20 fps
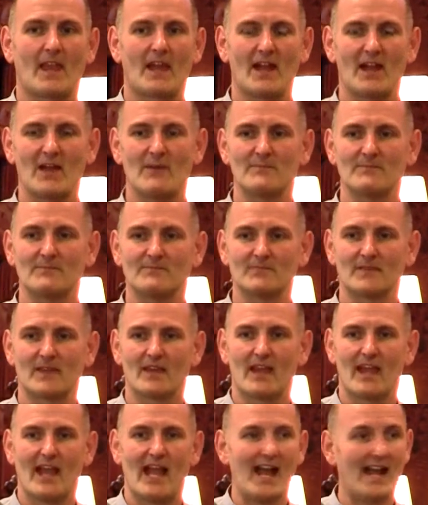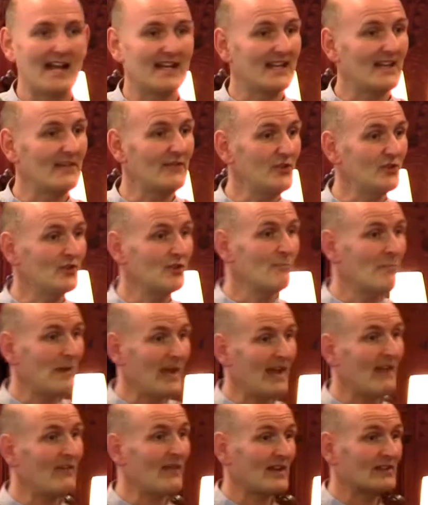Um, and if you
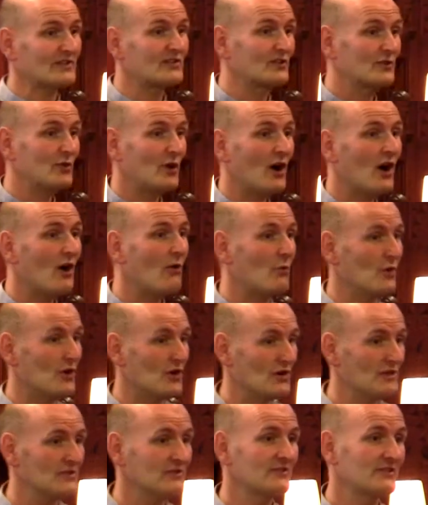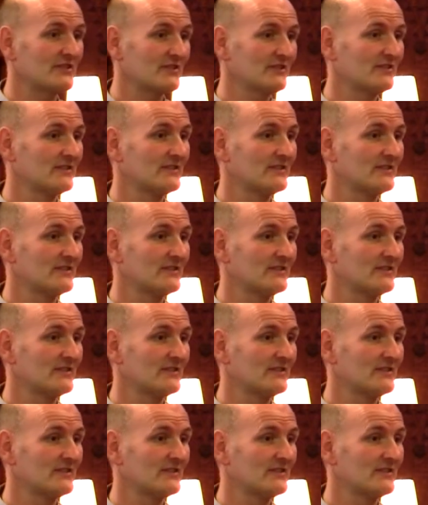compare that to our world,